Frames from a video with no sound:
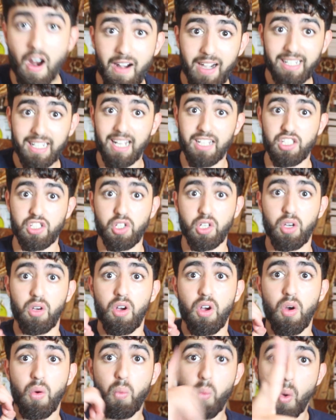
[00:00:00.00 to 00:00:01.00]
Alright guys, so
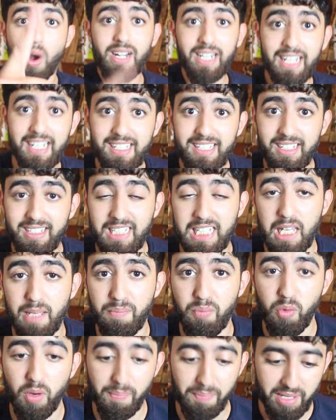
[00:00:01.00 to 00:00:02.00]
one easy
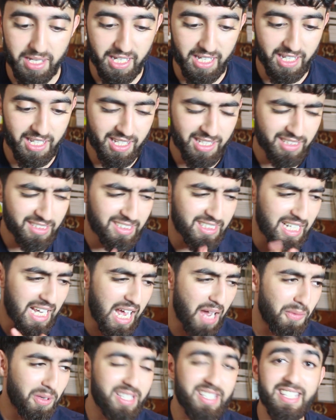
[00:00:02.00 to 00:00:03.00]
tip would be
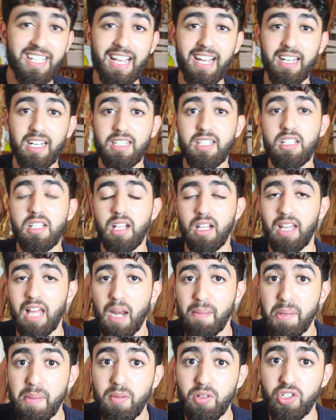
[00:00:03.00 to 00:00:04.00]
I would say this is a
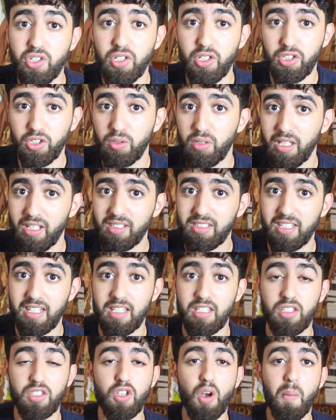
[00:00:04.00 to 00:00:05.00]
lot of people should do this.
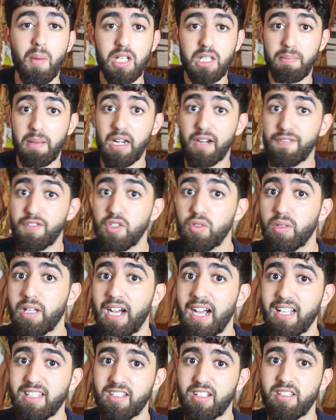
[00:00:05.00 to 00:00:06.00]
It's so much better for you
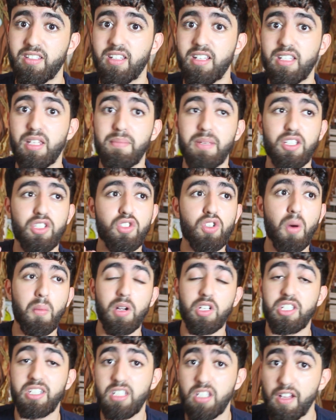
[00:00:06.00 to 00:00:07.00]
guys because it's gonna be so
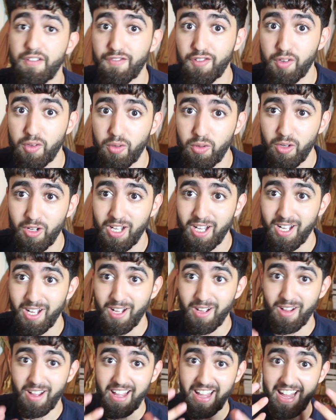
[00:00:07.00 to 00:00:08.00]
much easier for you
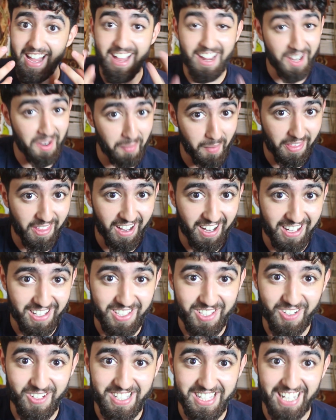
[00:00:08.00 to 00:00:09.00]
in Ramadan.
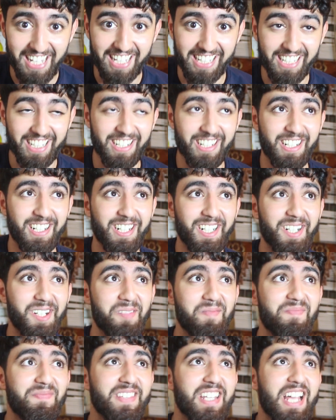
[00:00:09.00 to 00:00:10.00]
So it's like,
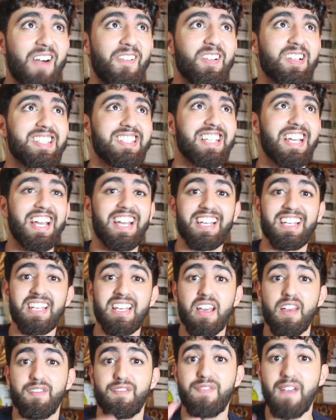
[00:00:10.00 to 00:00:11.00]
um, I would say
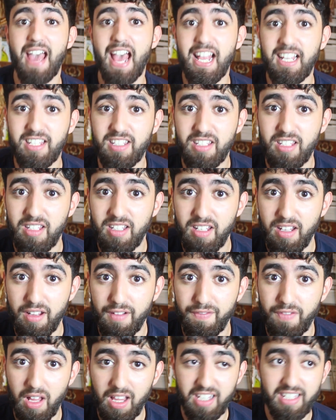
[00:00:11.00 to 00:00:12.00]
fast
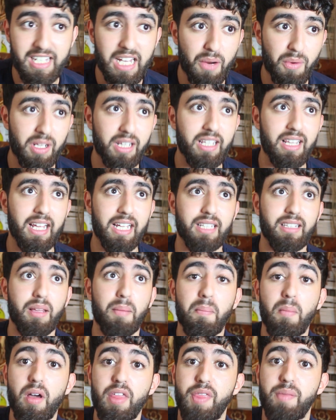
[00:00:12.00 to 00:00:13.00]
voluntarily like the
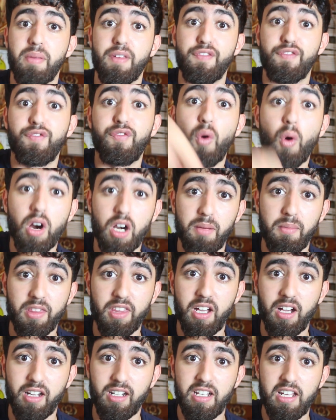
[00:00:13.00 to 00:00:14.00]
month before
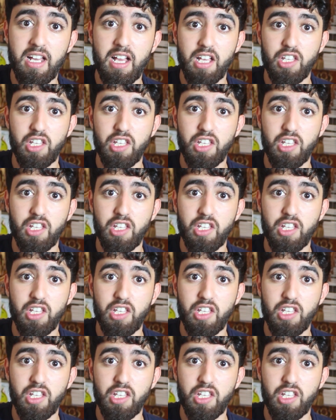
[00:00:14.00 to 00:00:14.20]
Ramadan.